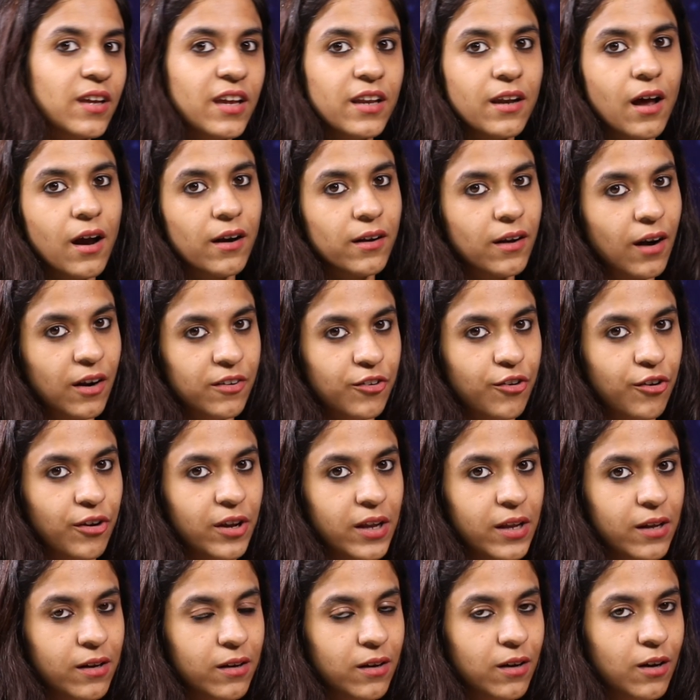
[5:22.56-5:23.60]
in our
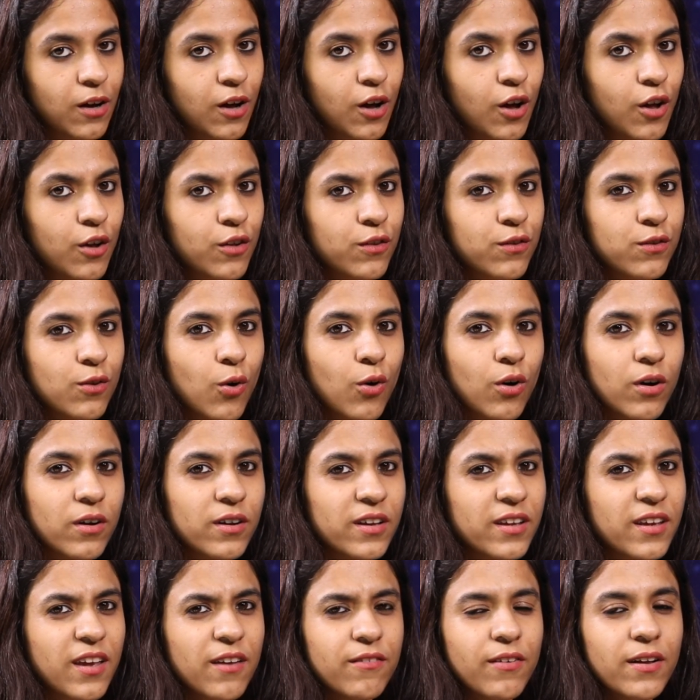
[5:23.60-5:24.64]
country.
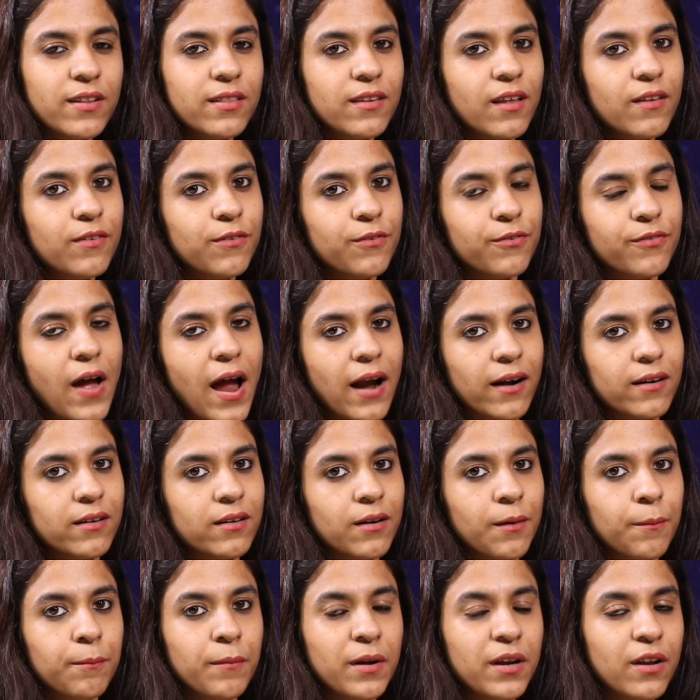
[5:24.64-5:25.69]
So given this
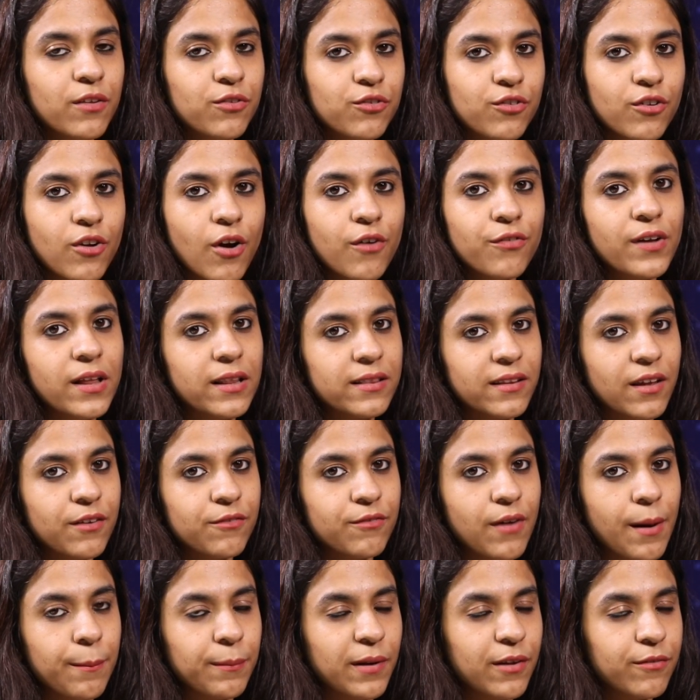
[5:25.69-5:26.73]
fact, Ministry of Health
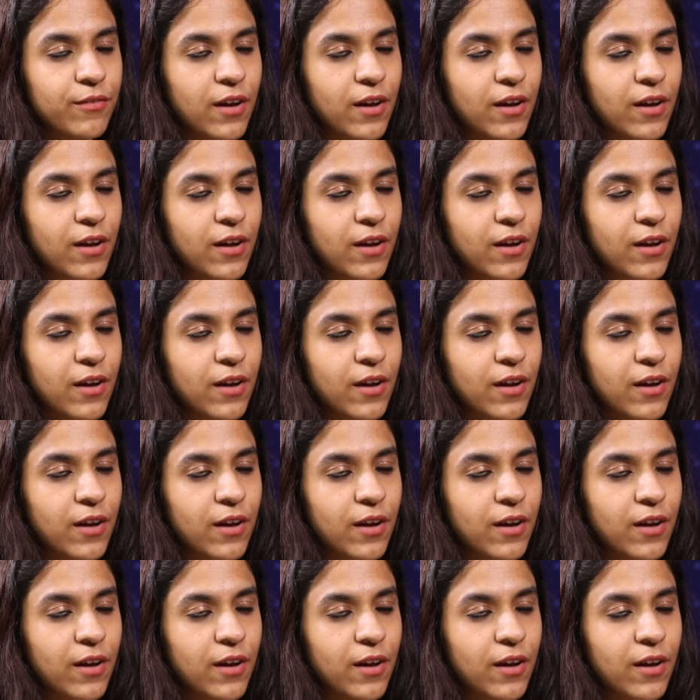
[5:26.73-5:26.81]
and Family